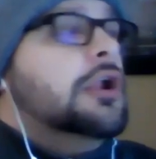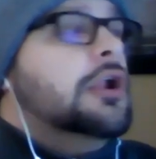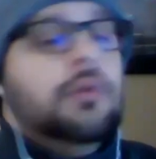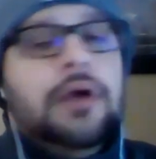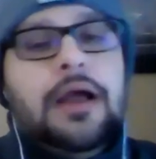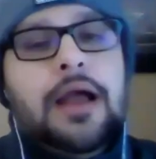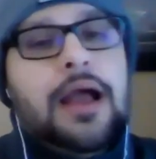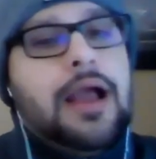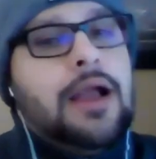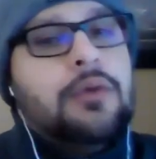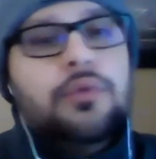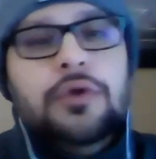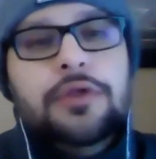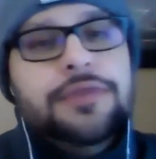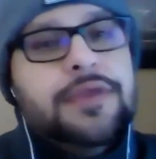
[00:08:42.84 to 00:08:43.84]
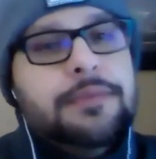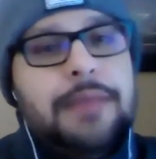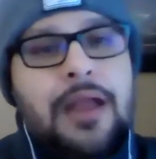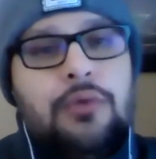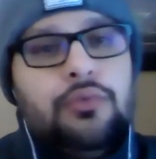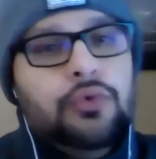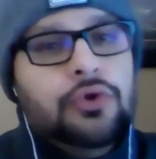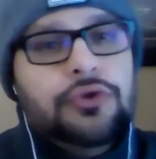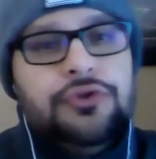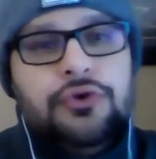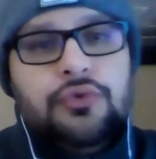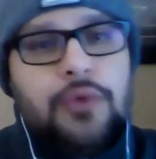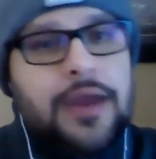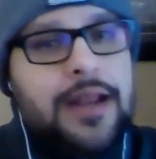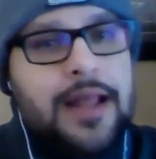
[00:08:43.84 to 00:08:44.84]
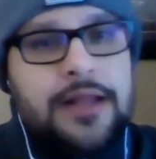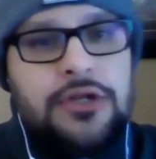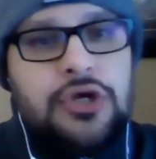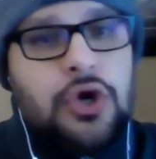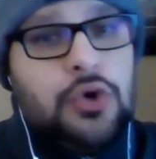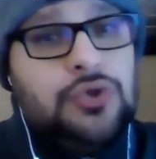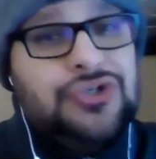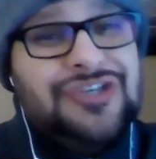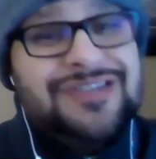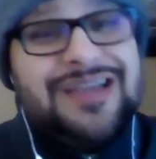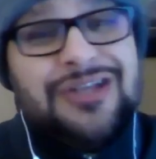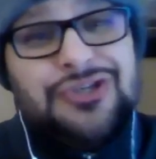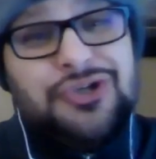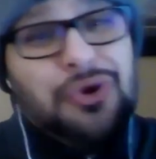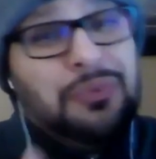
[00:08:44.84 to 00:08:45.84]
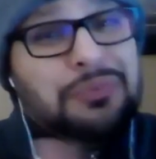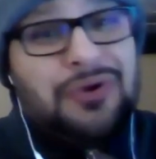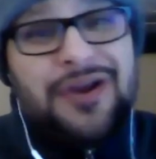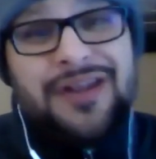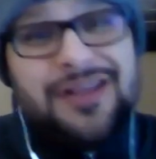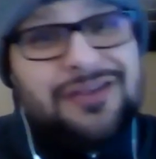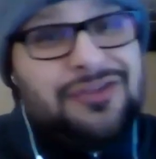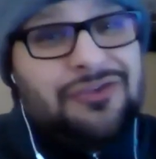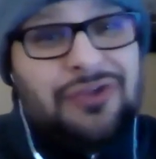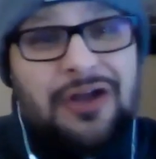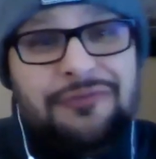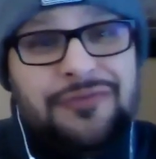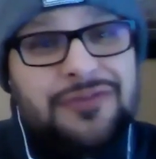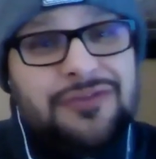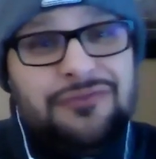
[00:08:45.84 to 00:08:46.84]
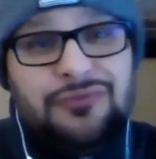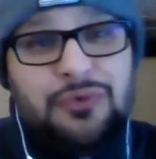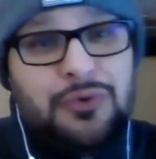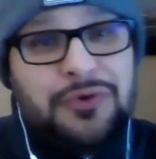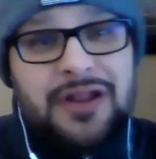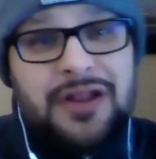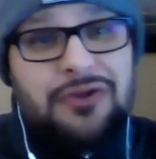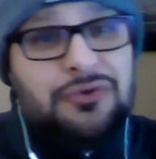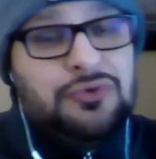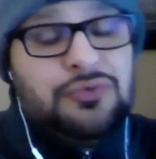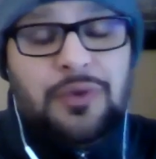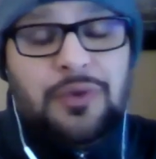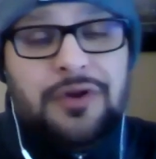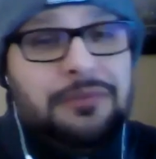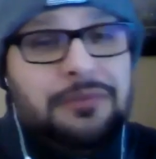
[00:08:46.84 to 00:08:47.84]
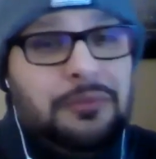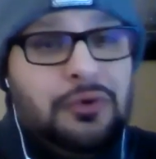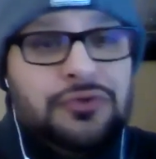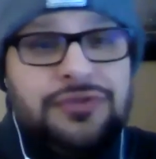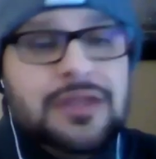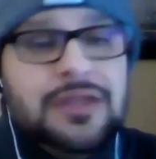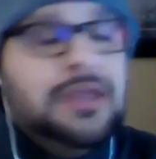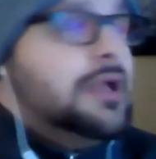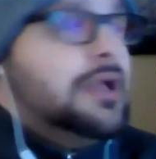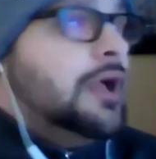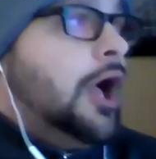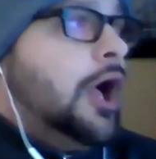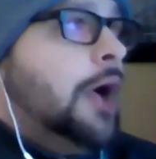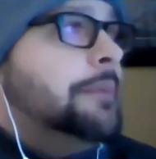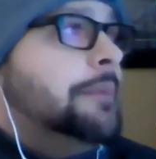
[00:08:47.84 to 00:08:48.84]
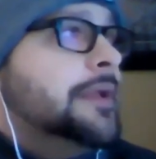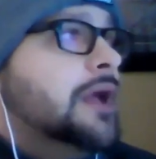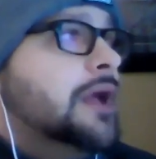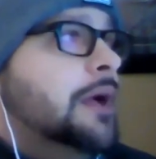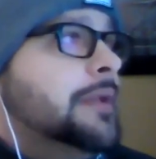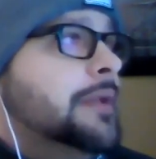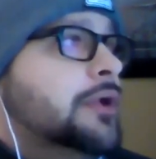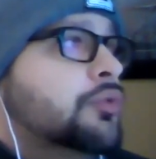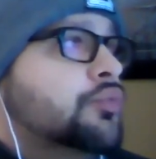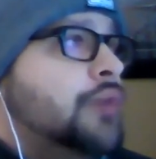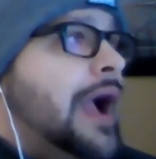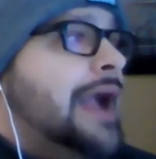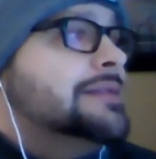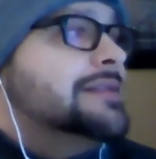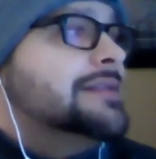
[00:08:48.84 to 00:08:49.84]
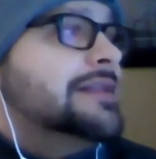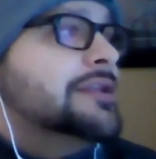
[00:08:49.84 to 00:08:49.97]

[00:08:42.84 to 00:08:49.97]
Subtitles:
I really think Matt Rule is a great head coach. He's got Joe Brady as his offensive coordinator, who's one of the most up-and-coming rising